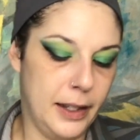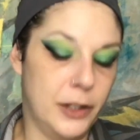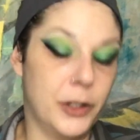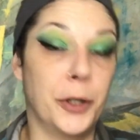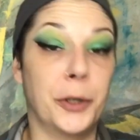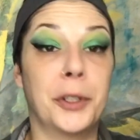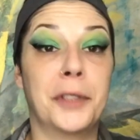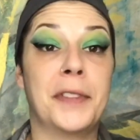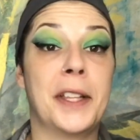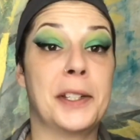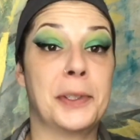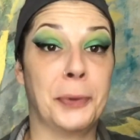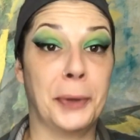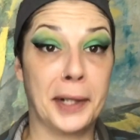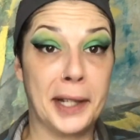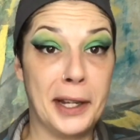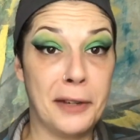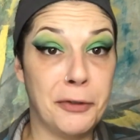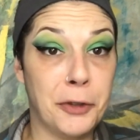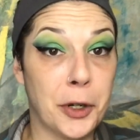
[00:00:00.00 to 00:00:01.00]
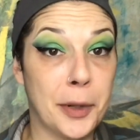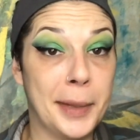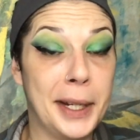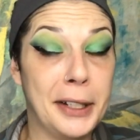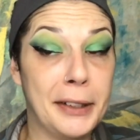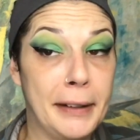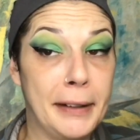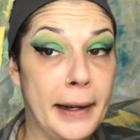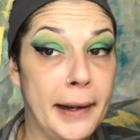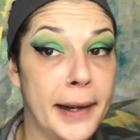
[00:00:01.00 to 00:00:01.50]
Don't know if that's working for me
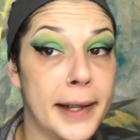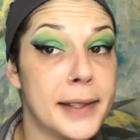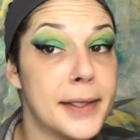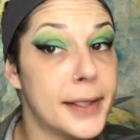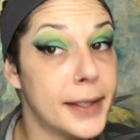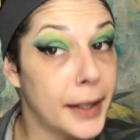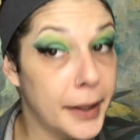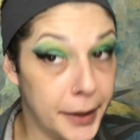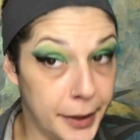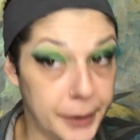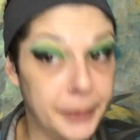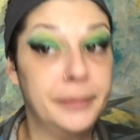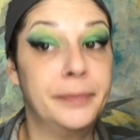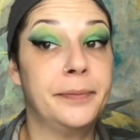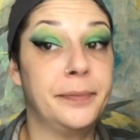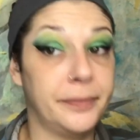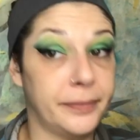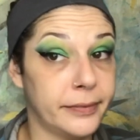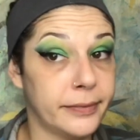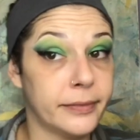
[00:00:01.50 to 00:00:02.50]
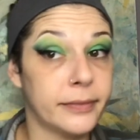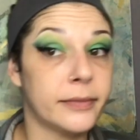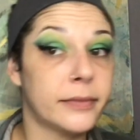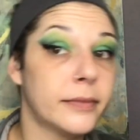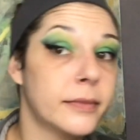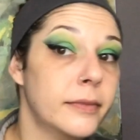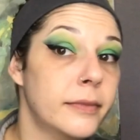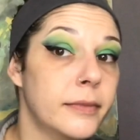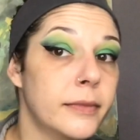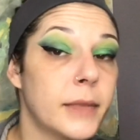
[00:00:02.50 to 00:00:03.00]
or not, so
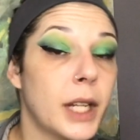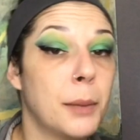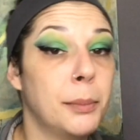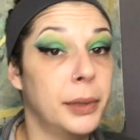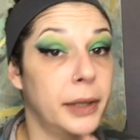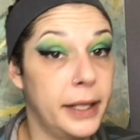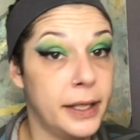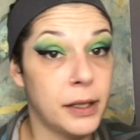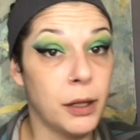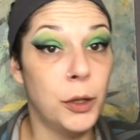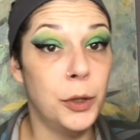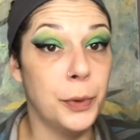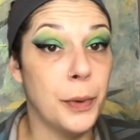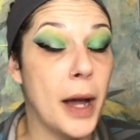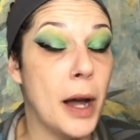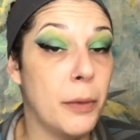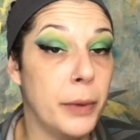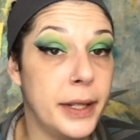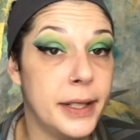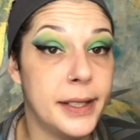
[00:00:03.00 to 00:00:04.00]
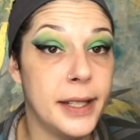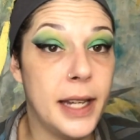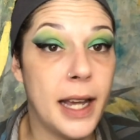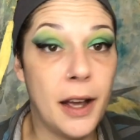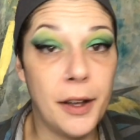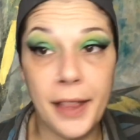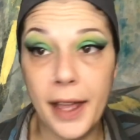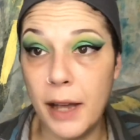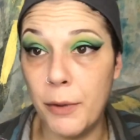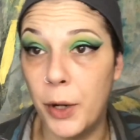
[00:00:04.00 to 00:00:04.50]
please hold while we see
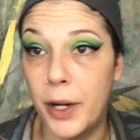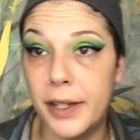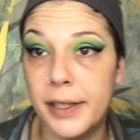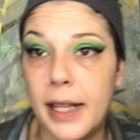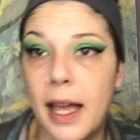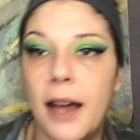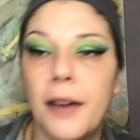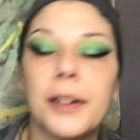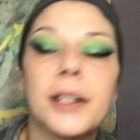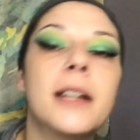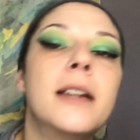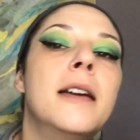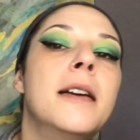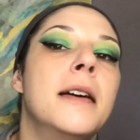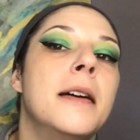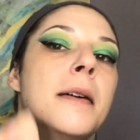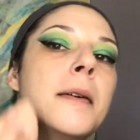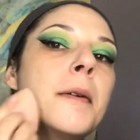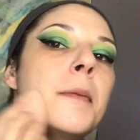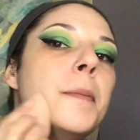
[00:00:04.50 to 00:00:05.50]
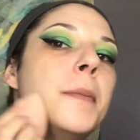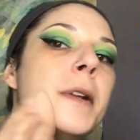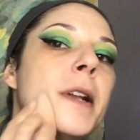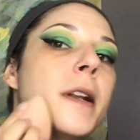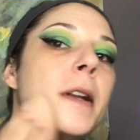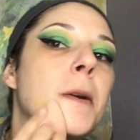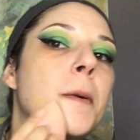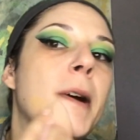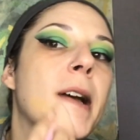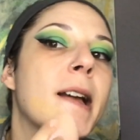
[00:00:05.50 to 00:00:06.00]
how that works out. But
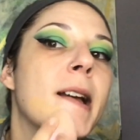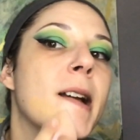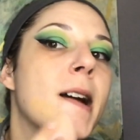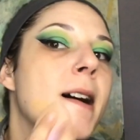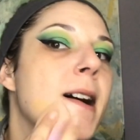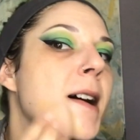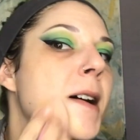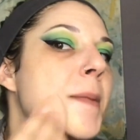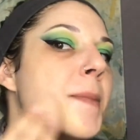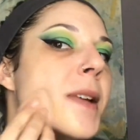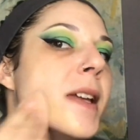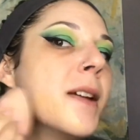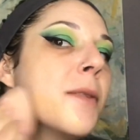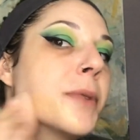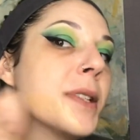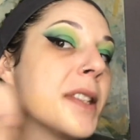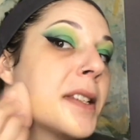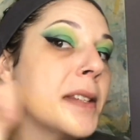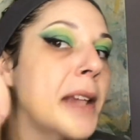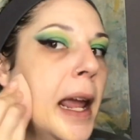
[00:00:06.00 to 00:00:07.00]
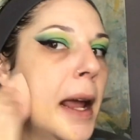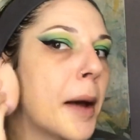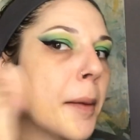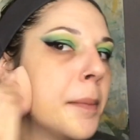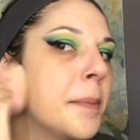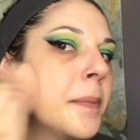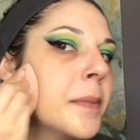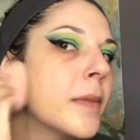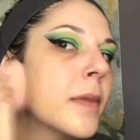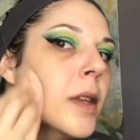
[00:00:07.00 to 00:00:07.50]
anyway, it was a scam,
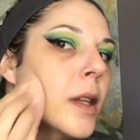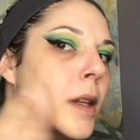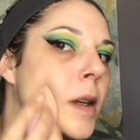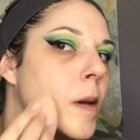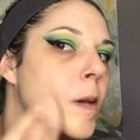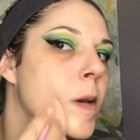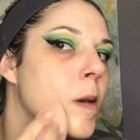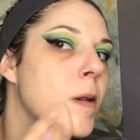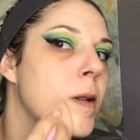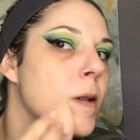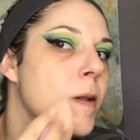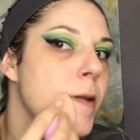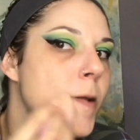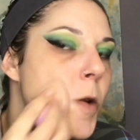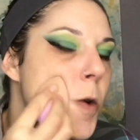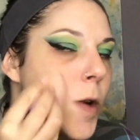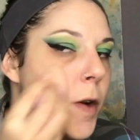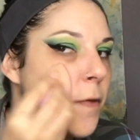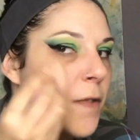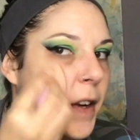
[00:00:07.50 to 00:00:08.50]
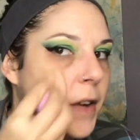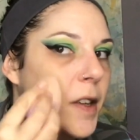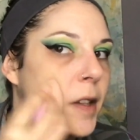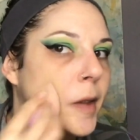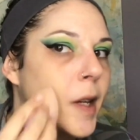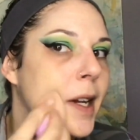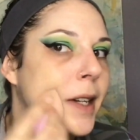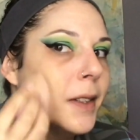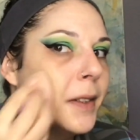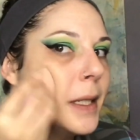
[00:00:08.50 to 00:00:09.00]
or very
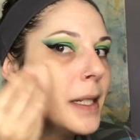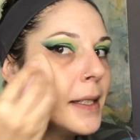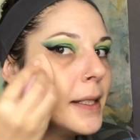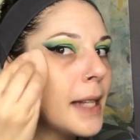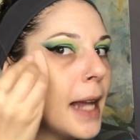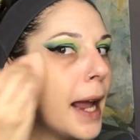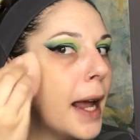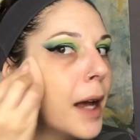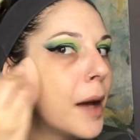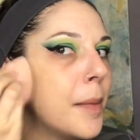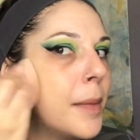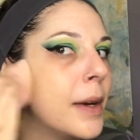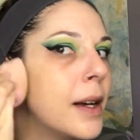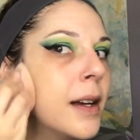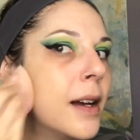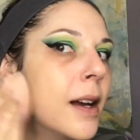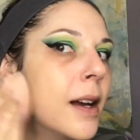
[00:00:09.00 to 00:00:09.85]
likely a scam.